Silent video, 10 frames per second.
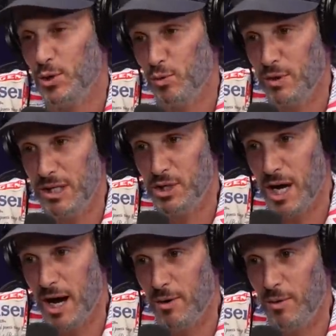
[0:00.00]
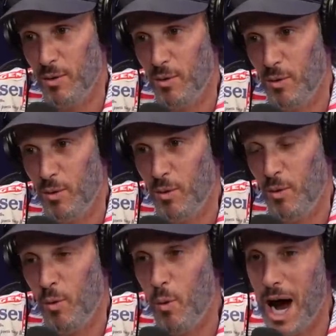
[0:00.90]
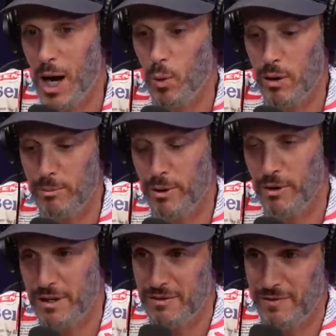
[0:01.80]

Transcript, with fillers: reach out while we're both in